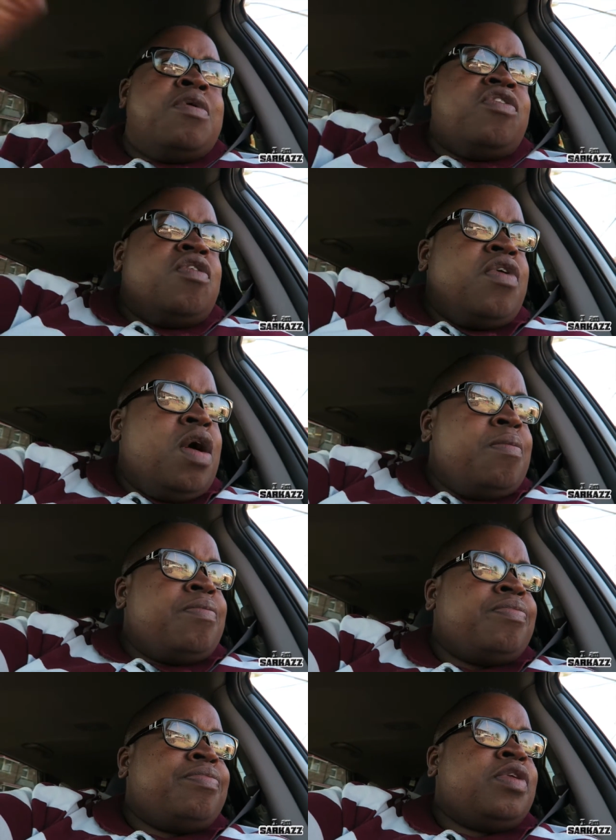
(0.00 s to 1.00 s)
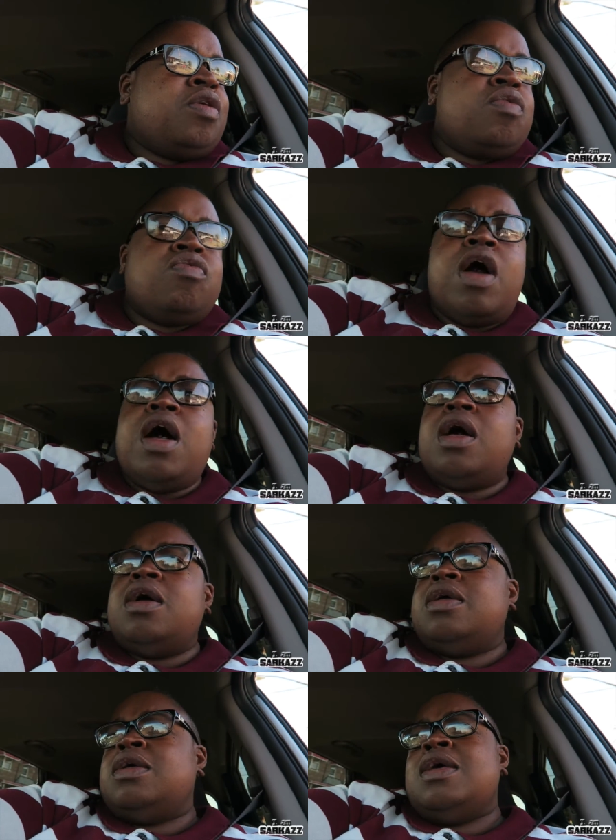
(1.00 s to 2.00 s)
image of Rock,
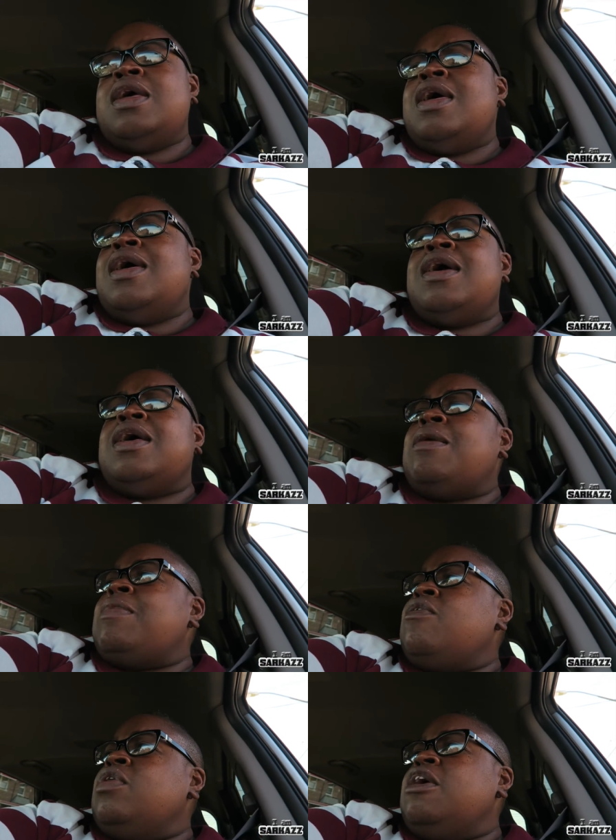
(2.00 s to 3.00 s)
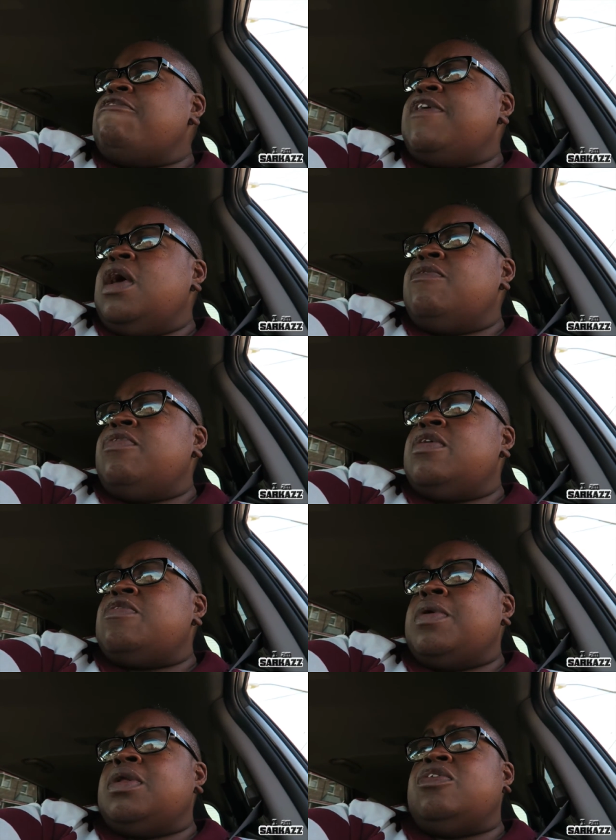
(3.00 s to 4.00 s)
because I'm not really a fan of
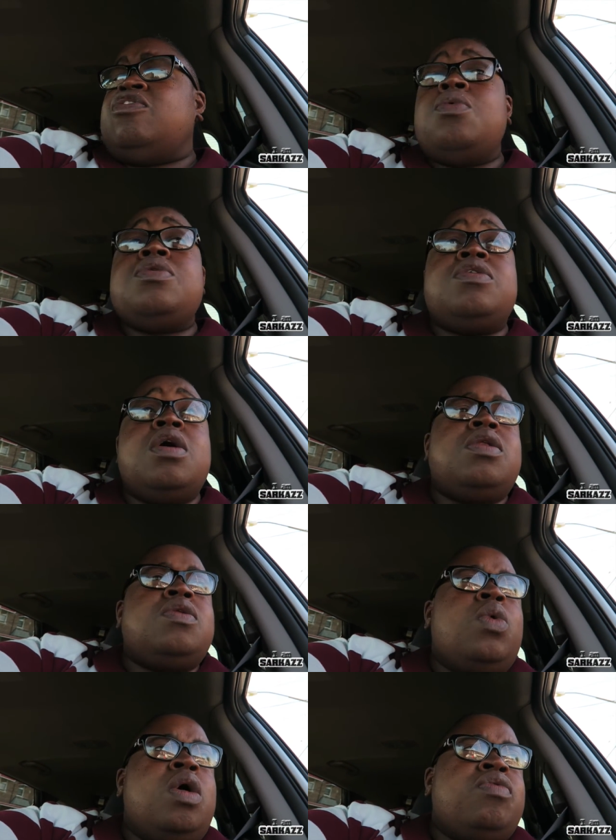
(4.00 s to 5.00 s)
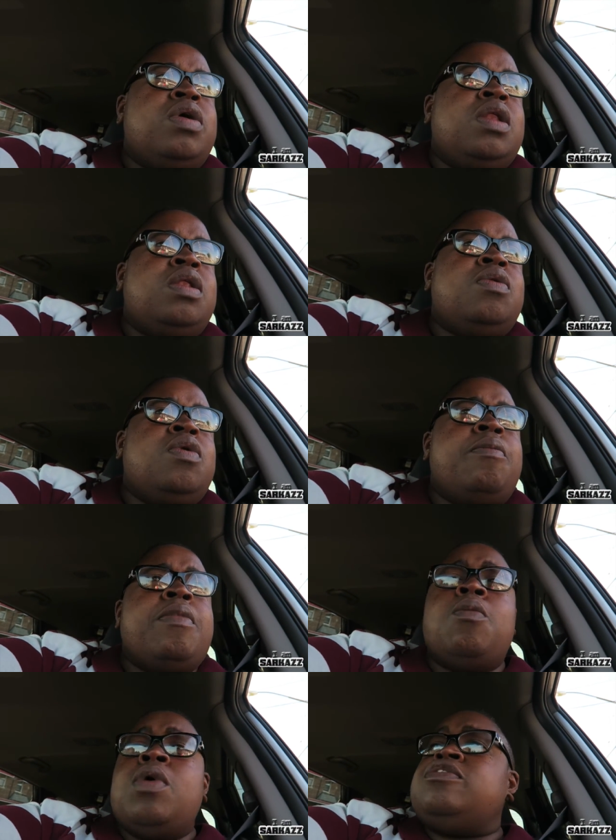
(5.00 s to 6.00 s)
his, but the show is good, well written.
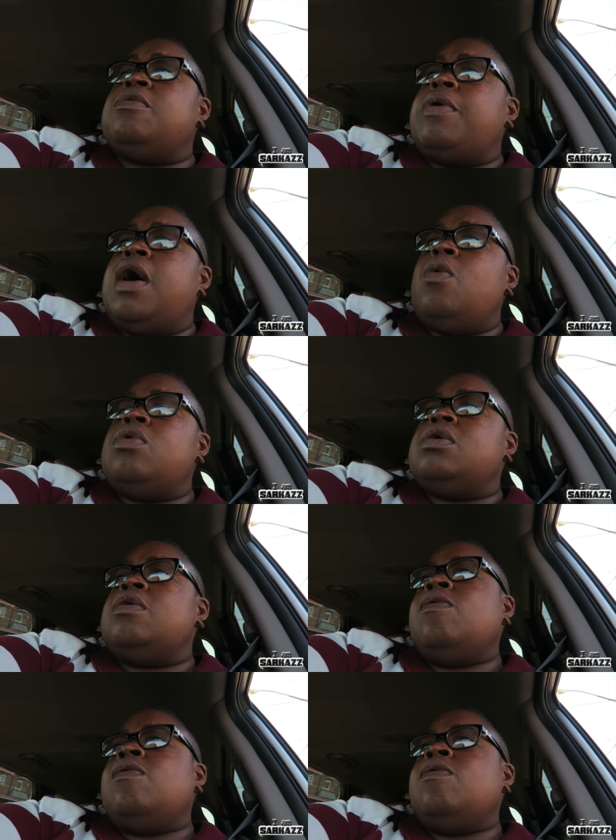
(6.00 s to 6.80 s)
I'm watching Power.